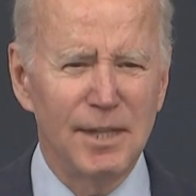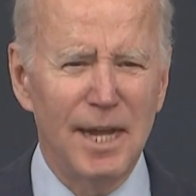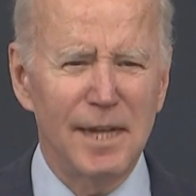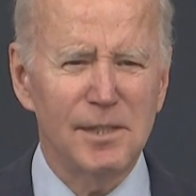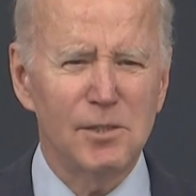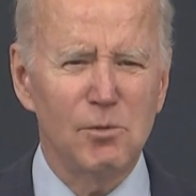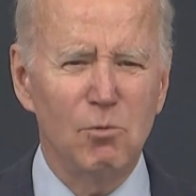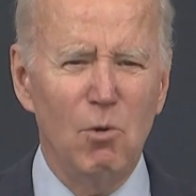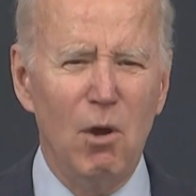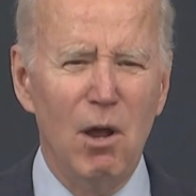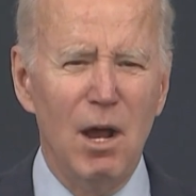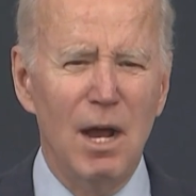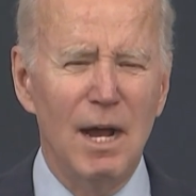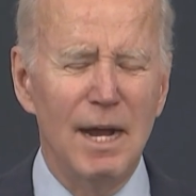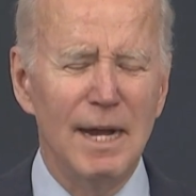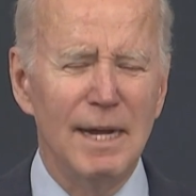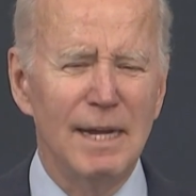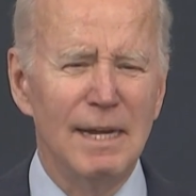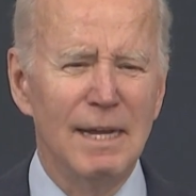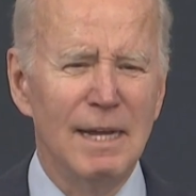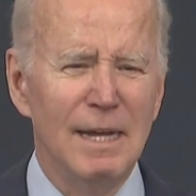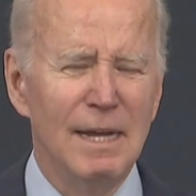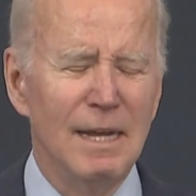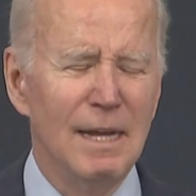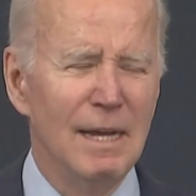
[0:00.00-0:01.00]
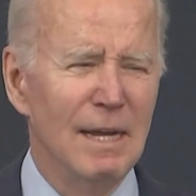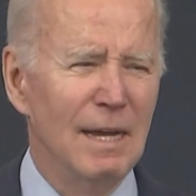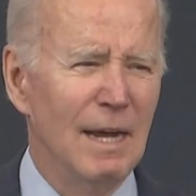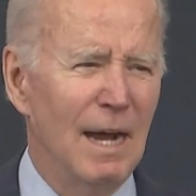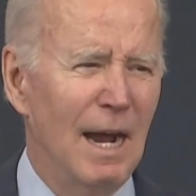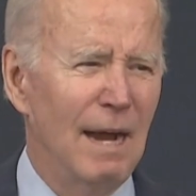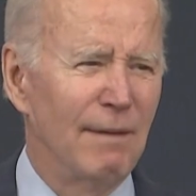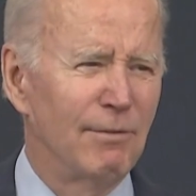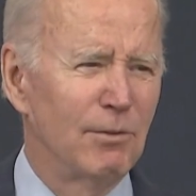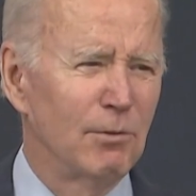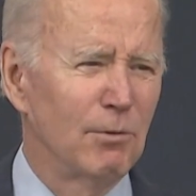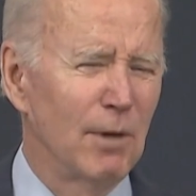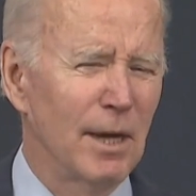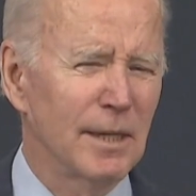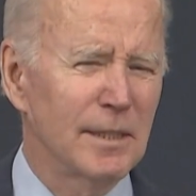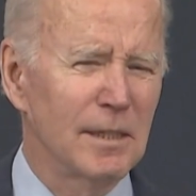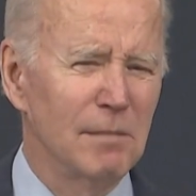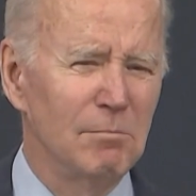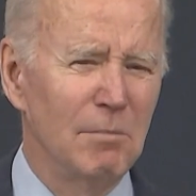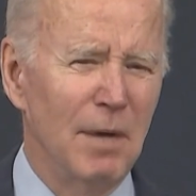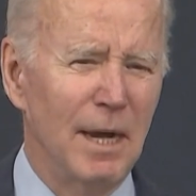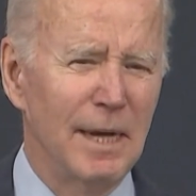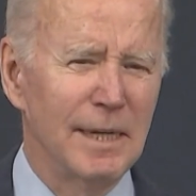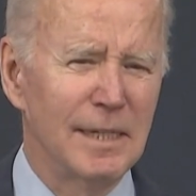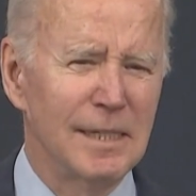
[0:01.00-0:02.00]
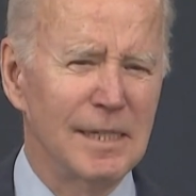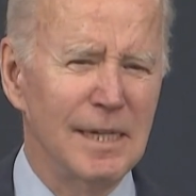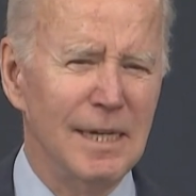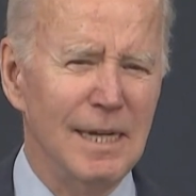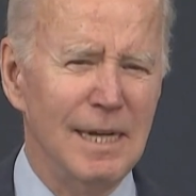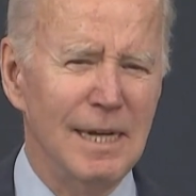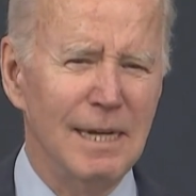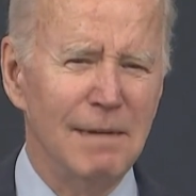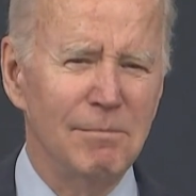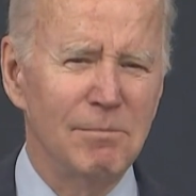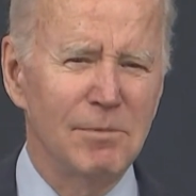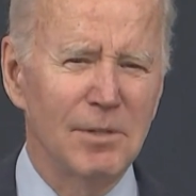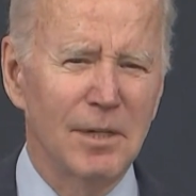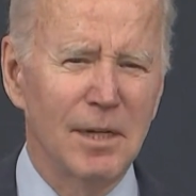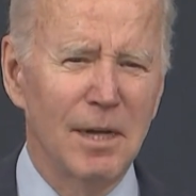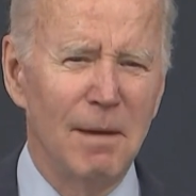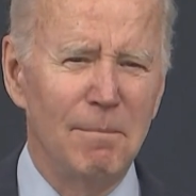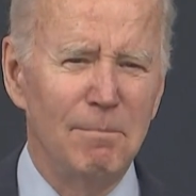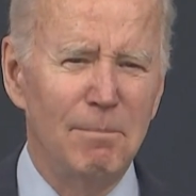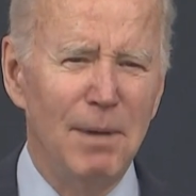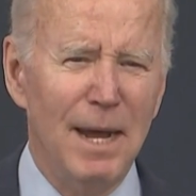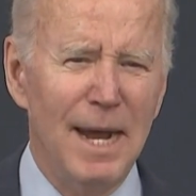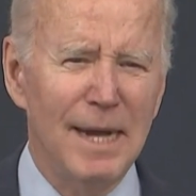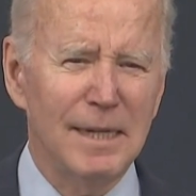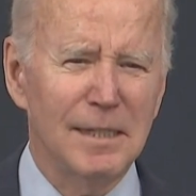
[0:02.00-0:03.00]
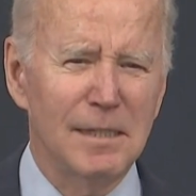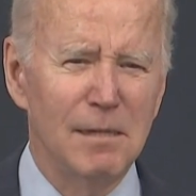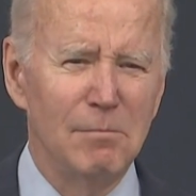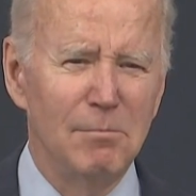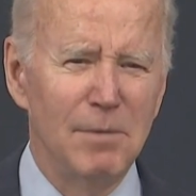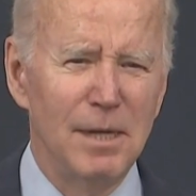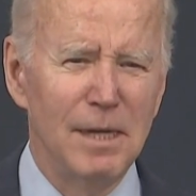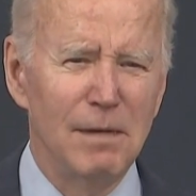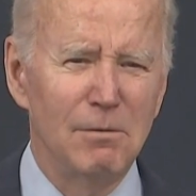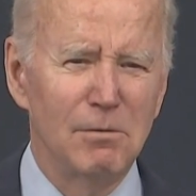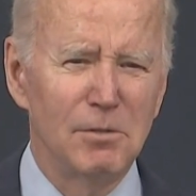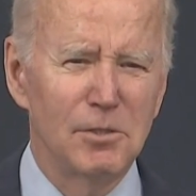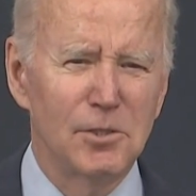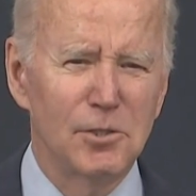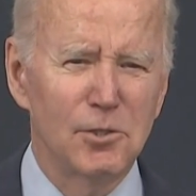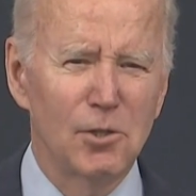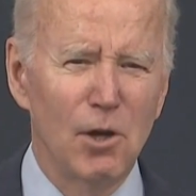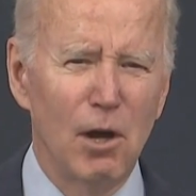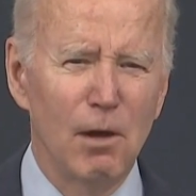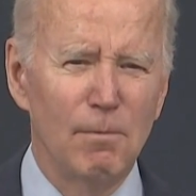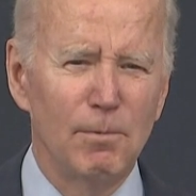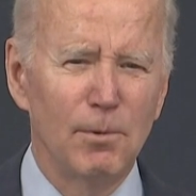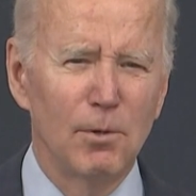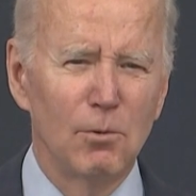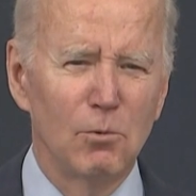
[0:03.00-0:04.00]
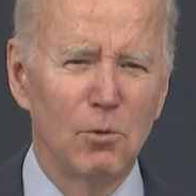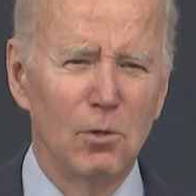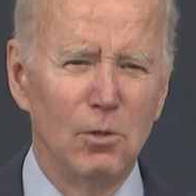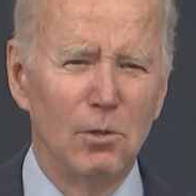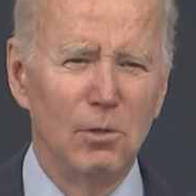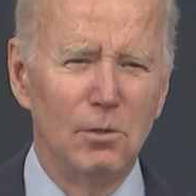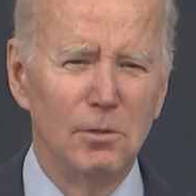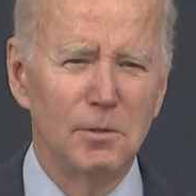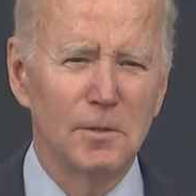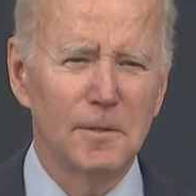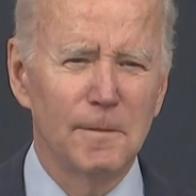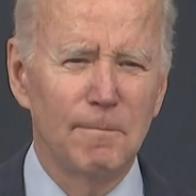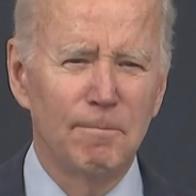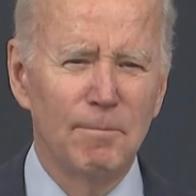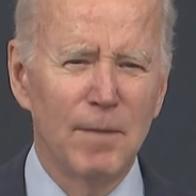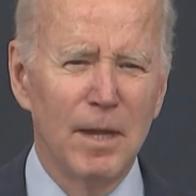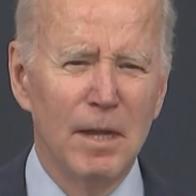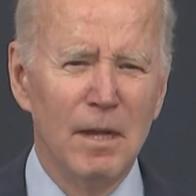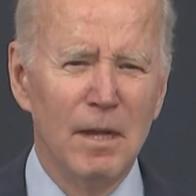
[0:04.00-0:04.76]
That's why I've directed my team to come back to me with sharper rules